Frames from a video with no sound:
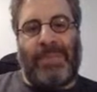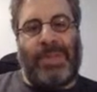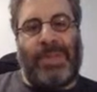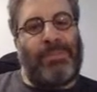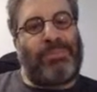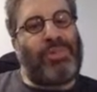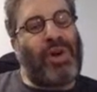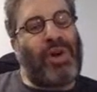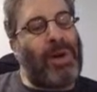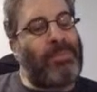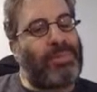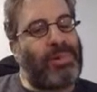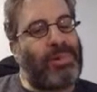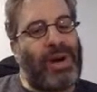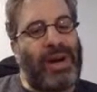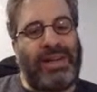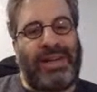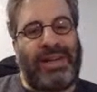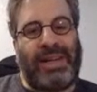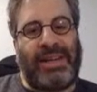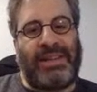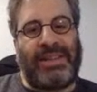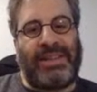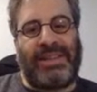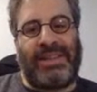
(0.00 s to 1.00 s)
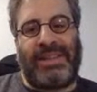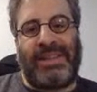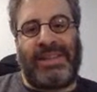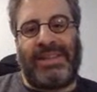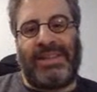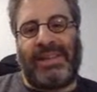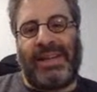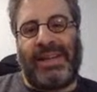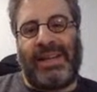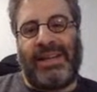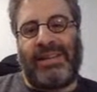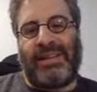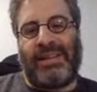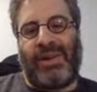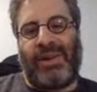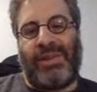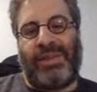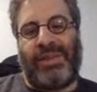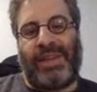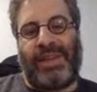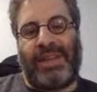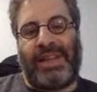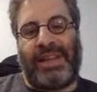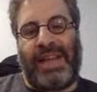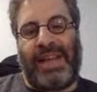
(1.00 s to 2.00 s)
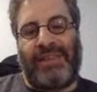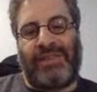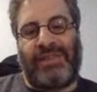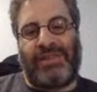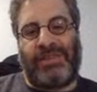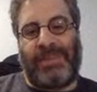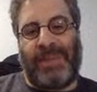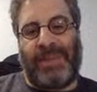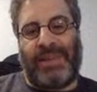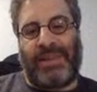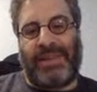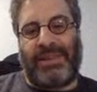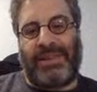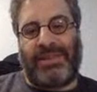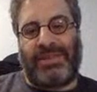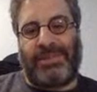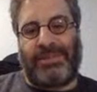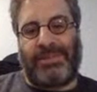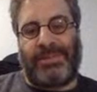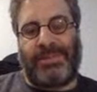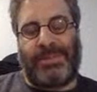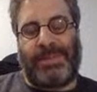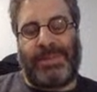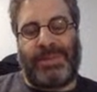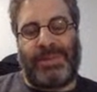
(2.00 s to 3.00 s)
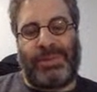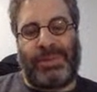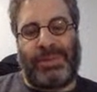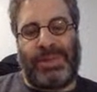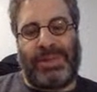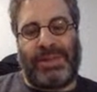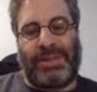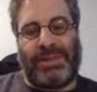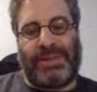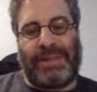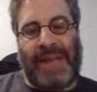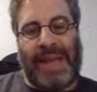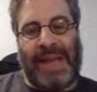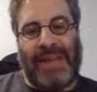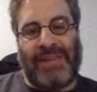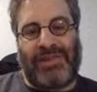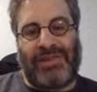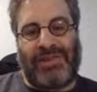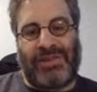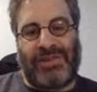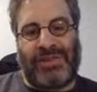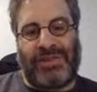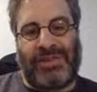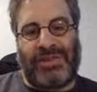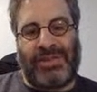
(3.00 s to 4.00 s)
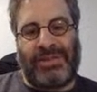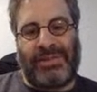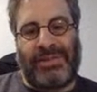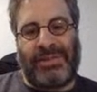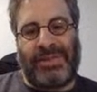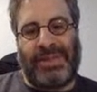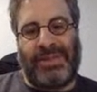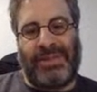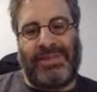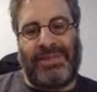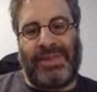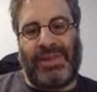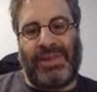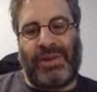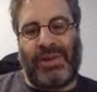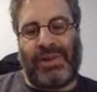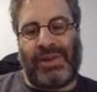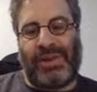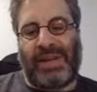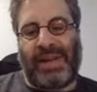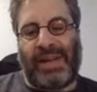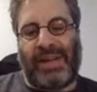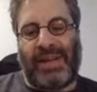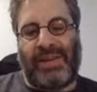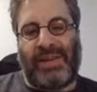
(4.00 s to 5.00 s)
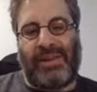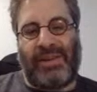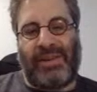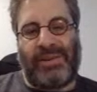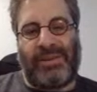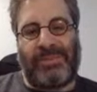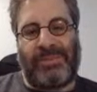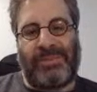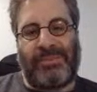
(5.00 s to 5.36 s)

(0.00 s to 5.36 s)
Proper identity and authentication mechanisms between agents in VR and AR.